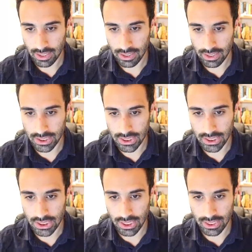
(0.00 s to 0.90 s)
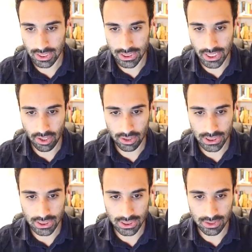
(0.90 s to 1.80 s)
This is, let's say, our
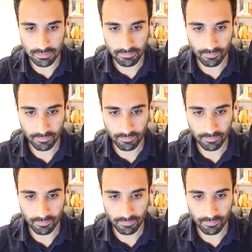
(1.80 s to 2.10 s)
system.